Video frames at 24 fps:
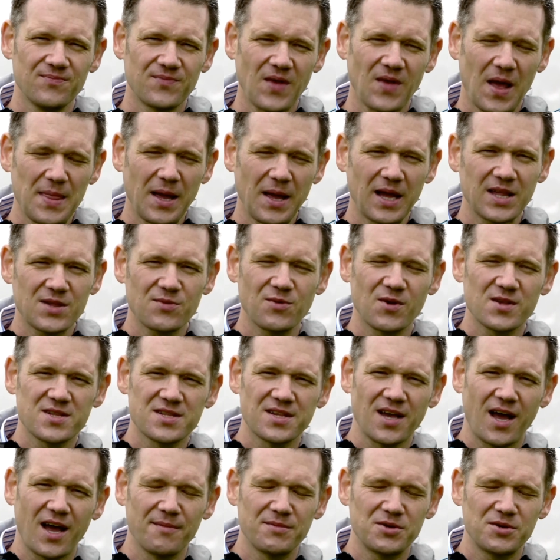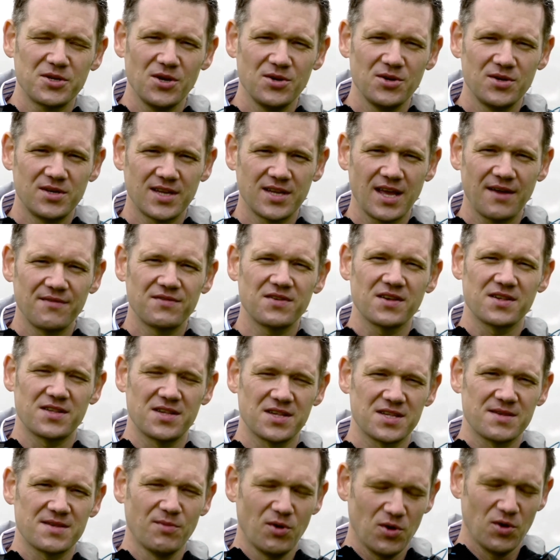And that's what Psalm 2 gives us
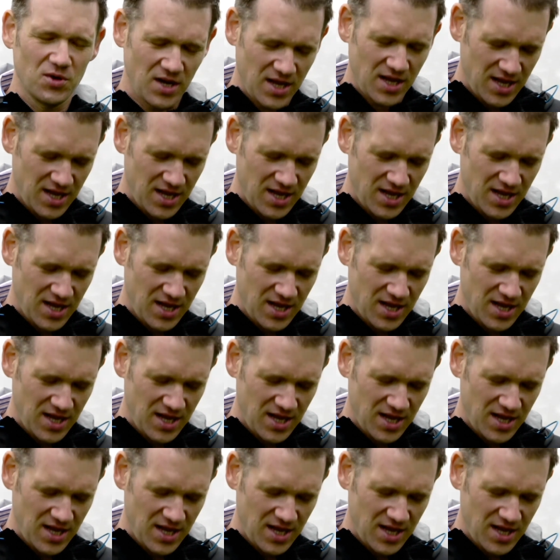this morning.